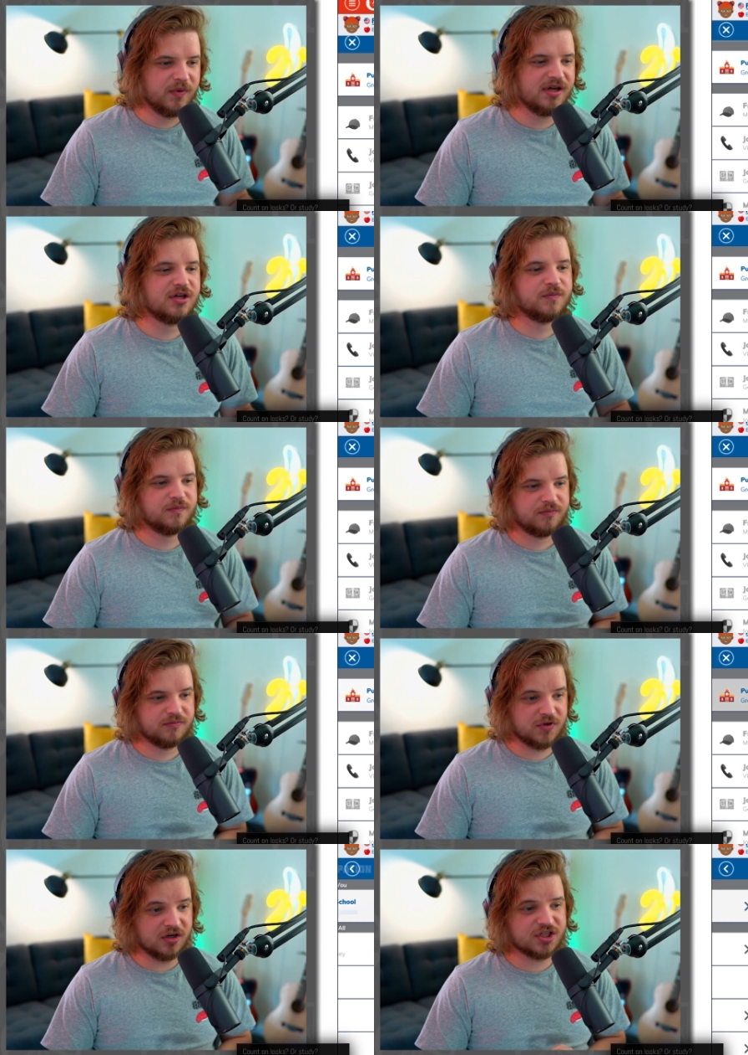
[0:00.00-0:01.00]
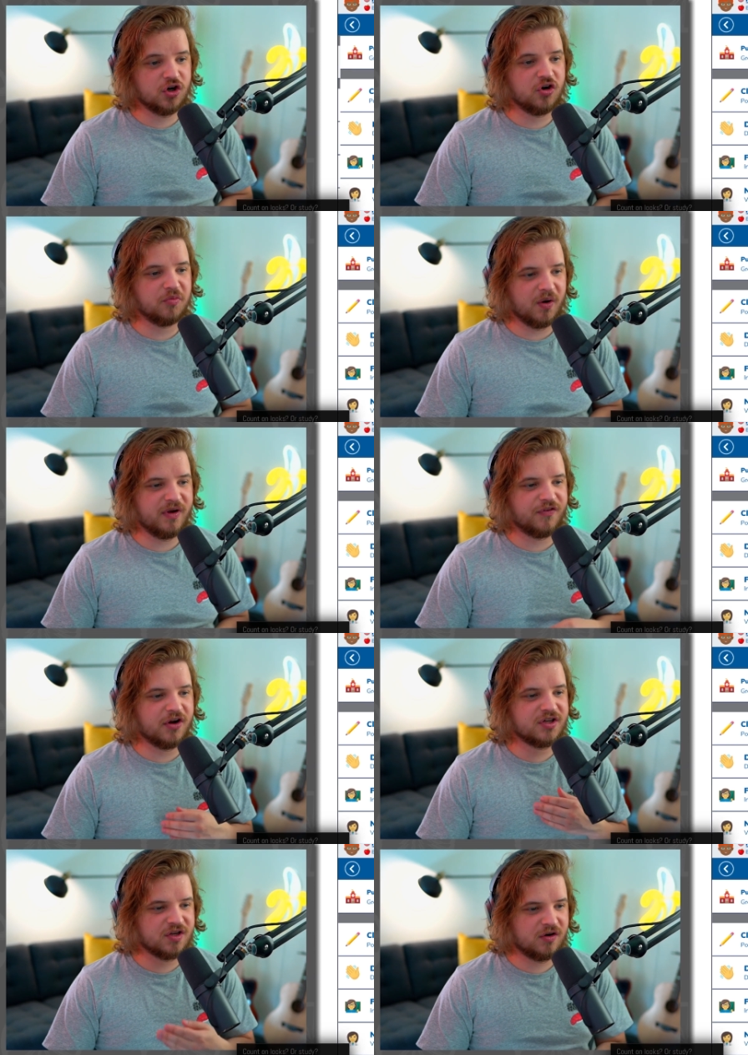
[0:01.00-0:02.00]
We go to school, but we
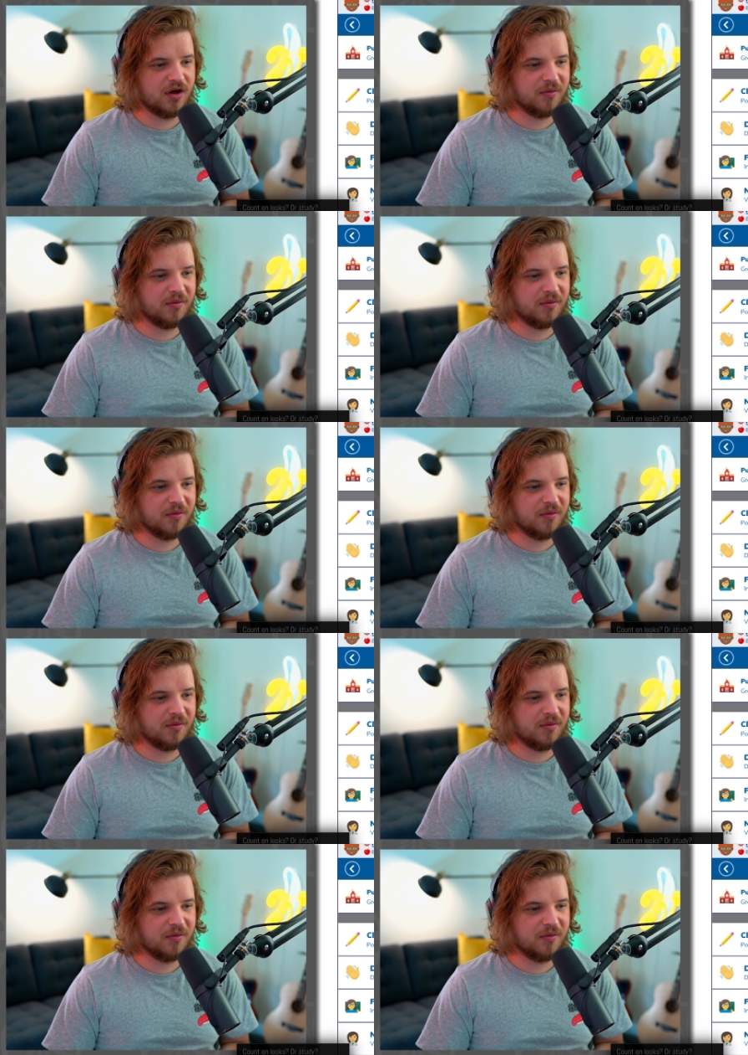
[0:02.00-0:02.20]
focus on